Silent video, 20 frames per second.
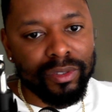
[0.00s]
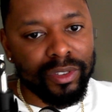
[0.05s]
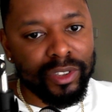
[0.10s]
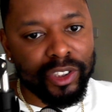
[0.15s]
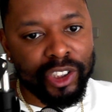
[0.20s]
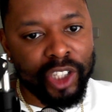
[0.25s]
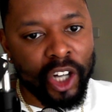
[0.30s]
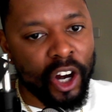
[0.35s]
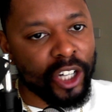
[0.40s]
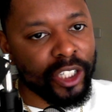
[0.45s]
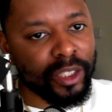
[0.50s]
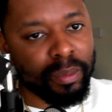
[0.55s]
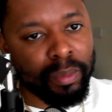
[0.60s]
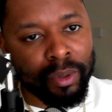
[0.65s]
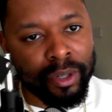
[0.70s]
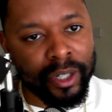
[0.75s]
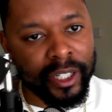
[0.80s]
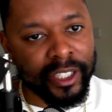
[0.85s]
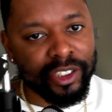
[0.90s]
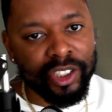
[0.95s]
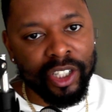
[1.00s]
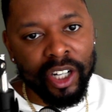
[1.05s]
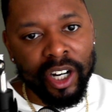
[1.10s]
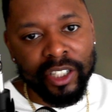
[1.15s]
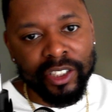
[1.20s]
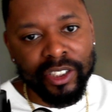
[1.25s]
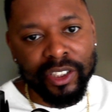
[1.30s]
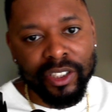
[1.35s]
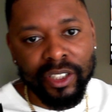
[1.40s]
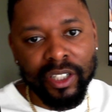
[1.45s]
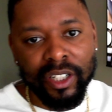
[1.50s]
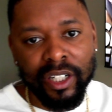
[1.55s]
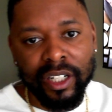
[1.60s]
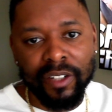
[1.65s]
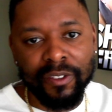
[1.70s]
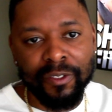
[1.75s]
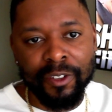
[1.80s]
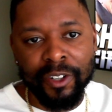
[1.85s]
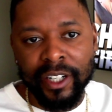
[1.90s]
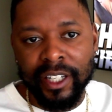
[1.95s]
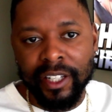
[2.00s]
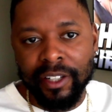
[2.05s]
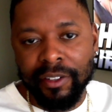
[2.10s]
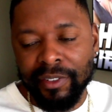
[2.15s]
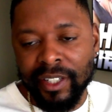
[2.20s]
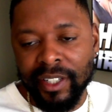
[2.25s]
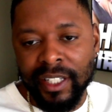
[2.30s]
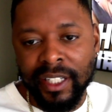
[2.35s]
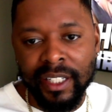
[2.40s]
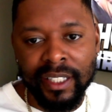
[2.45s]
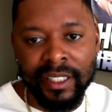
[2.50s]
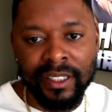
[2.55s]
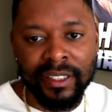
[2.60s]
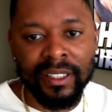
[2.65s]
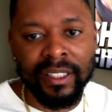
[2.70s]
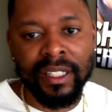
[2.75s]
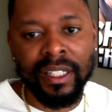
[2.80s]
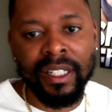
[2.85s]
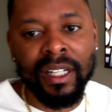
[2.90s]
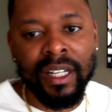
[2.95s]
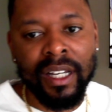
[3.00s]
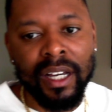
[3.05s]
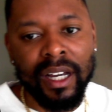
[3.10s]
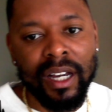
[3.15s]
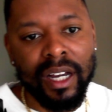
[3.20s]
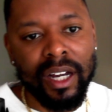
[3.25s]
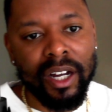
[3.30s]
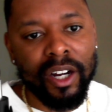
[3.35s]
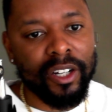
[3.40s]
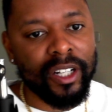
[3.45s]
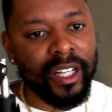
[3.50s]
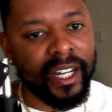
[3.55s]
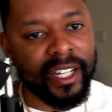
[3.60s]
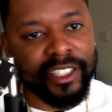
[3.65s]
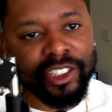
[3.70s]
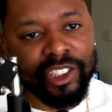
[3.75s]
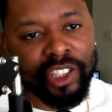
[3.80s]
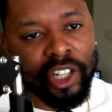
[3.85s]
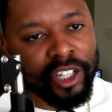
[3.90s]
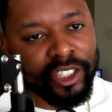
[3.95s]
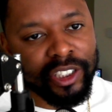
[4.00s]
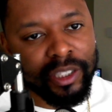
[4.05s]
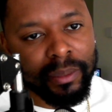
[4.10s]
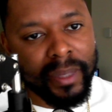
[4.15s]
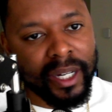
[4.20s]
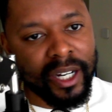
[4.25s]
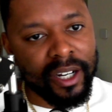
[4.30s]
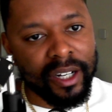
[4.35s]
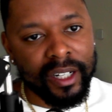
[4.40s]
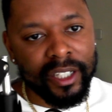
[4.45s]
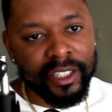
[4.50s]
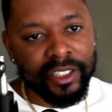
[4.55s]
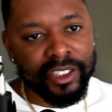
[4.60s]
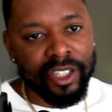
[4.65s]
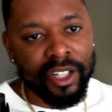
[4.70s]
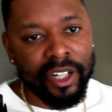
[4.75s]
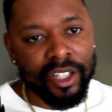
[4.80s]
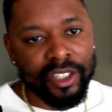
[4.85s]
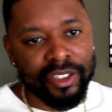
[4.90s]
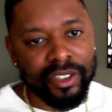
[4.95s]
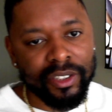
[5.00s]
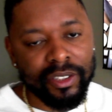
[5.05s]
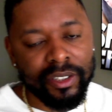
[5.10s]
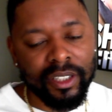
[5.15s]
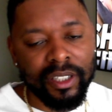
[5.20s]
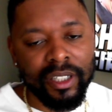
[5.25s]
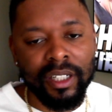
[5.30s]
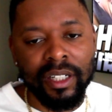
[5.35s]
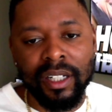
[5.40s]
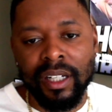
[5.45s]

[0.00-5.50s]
charge point charger for EVs or like a Charge America charger.